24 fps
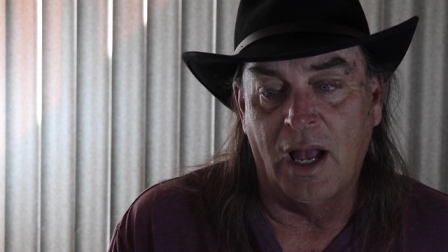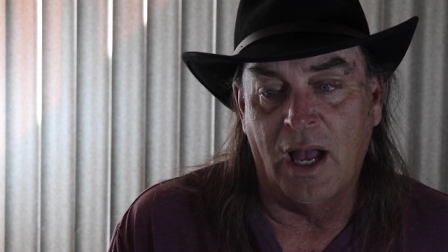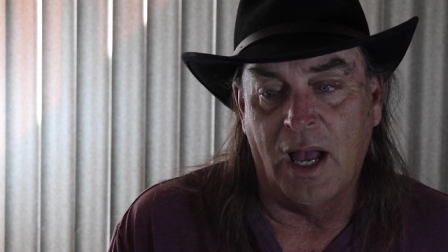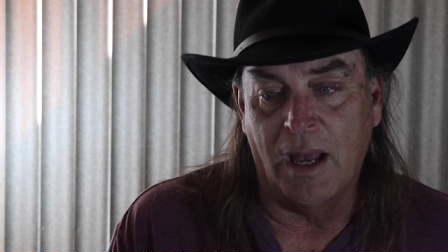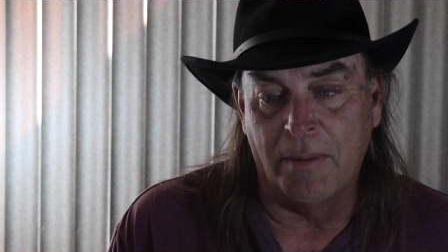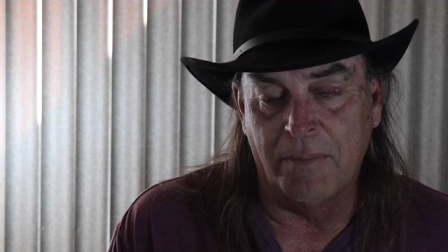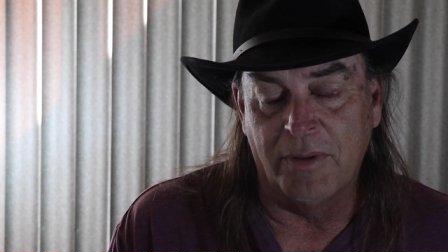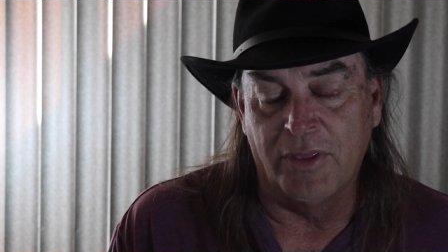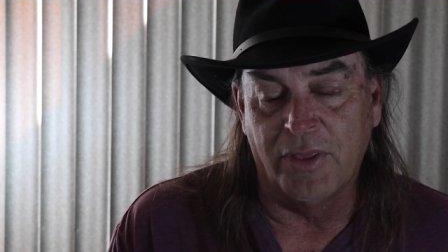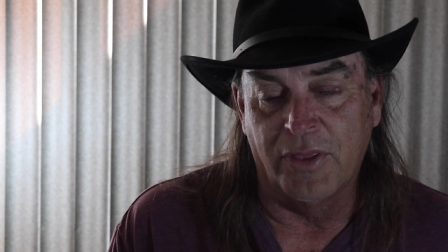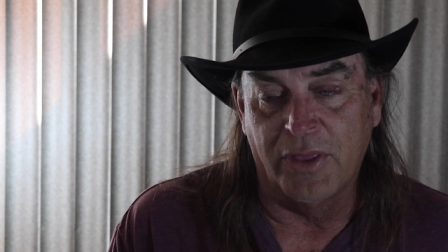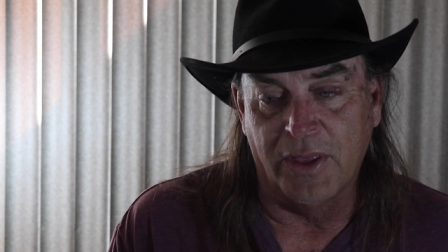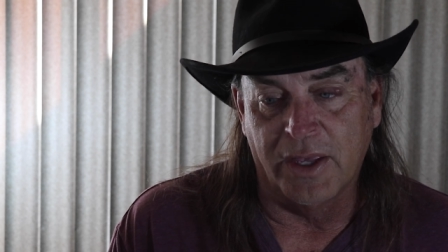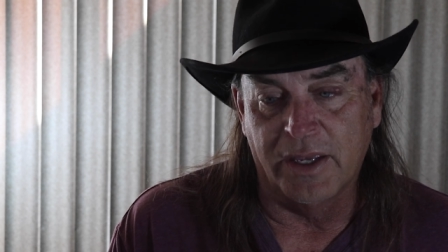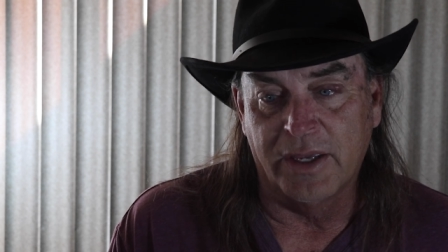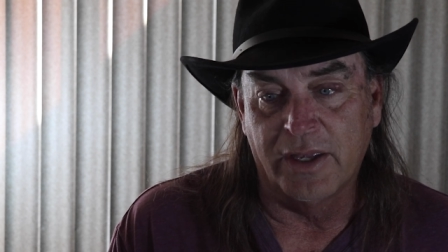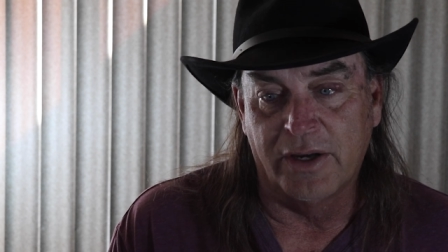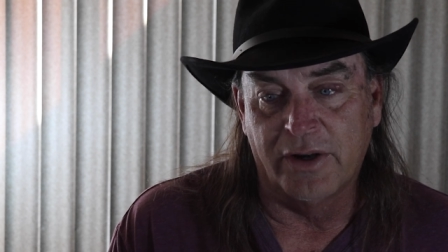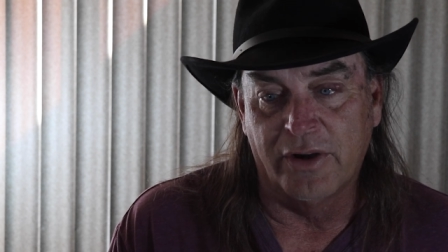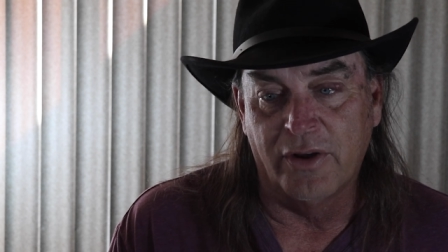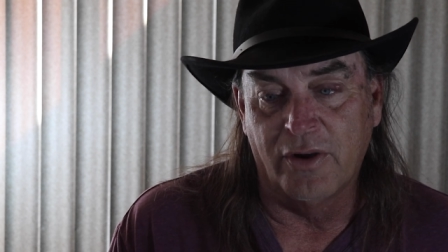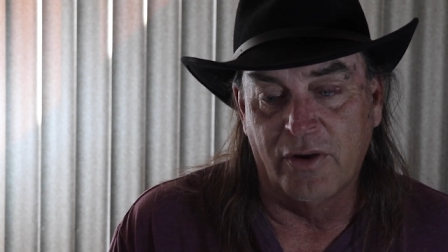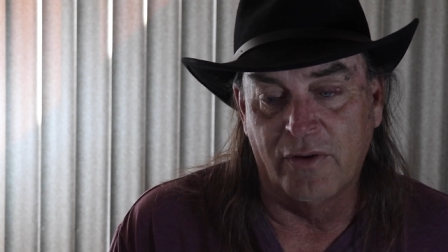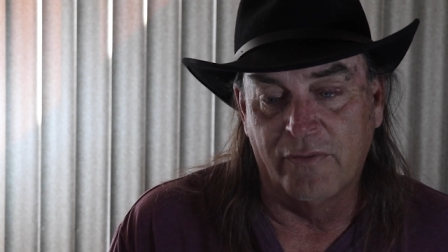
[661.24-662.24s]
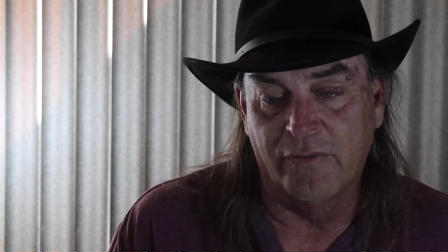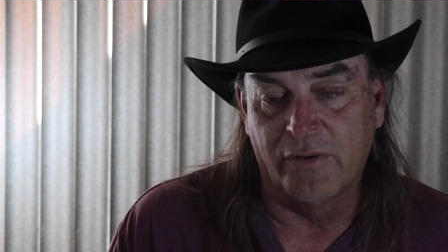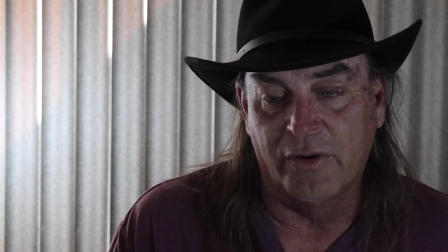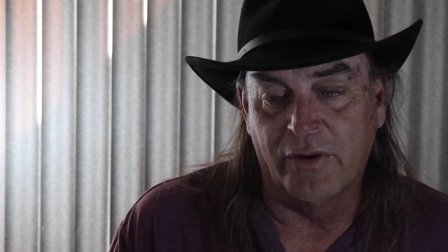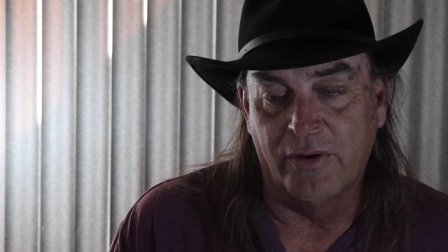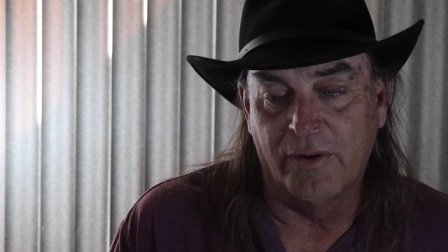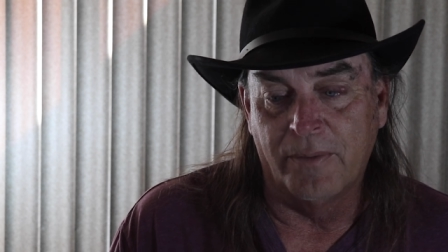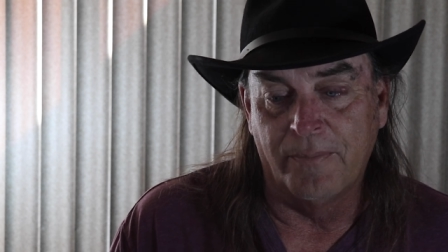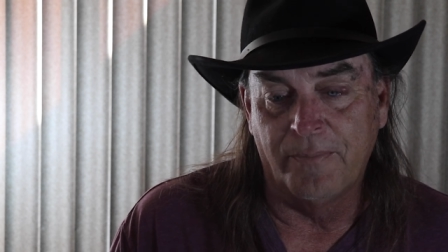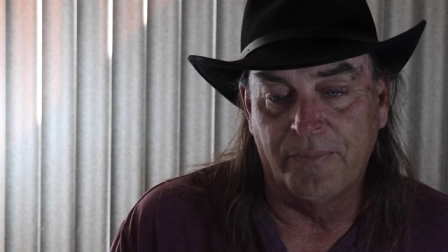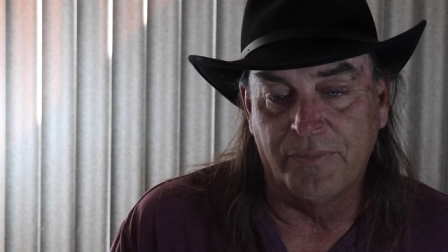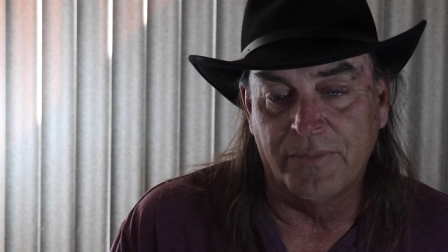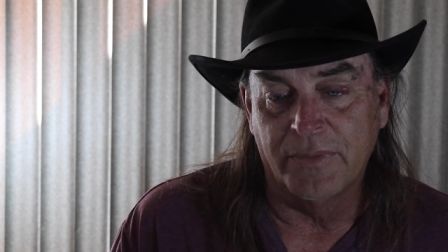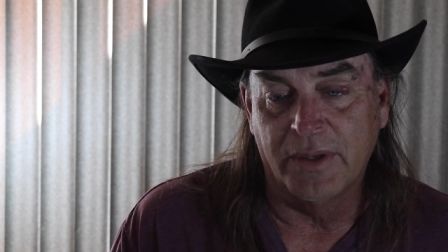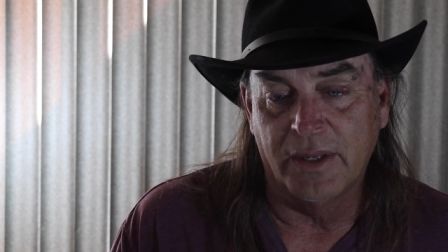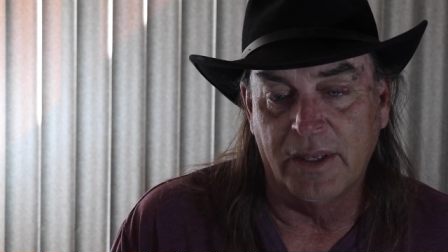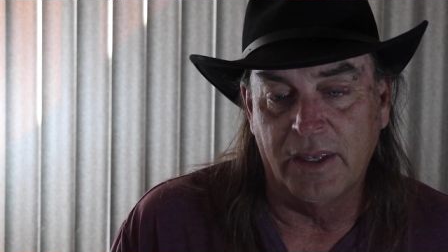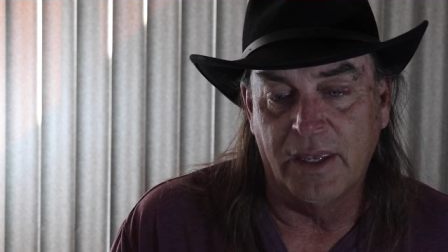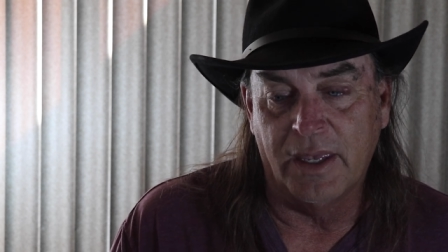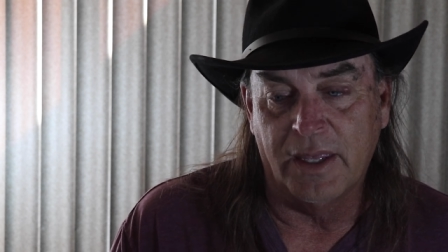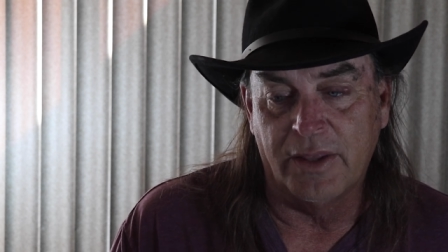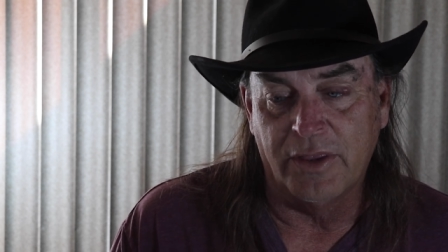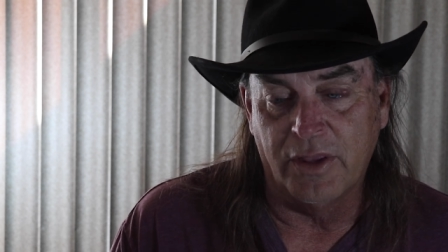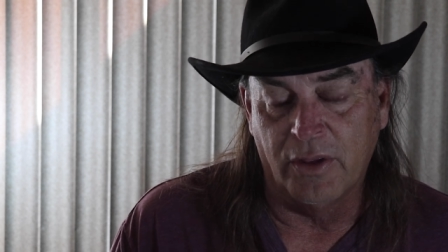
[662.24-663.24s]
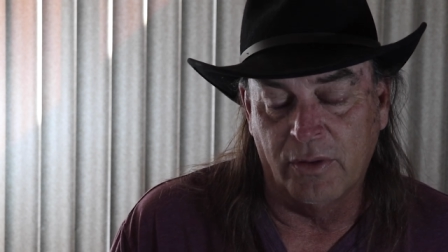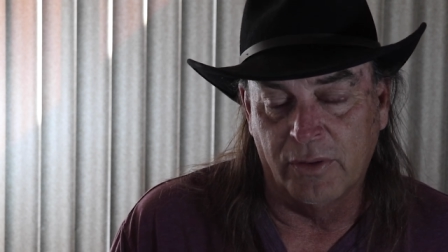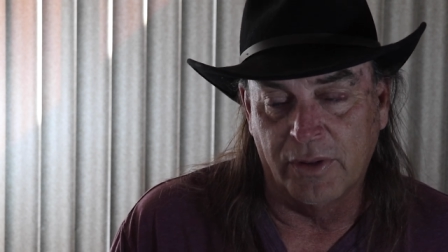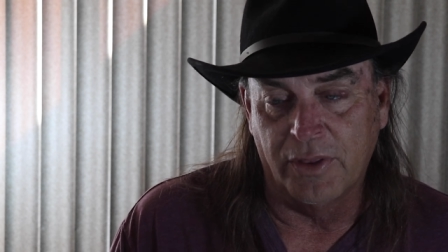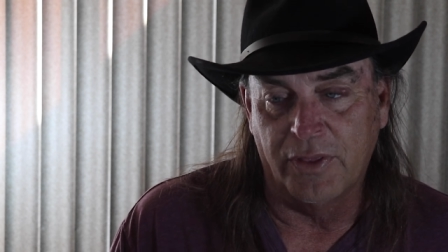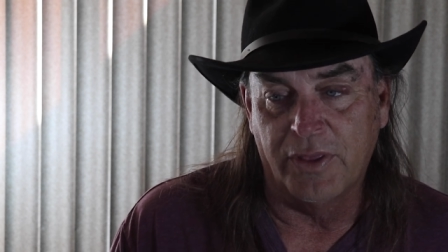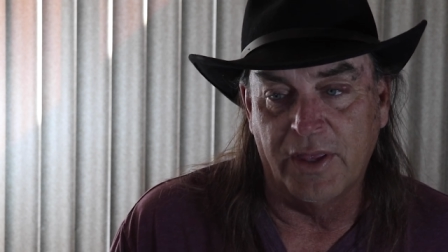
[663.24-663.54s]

I've been thinking it over, and the only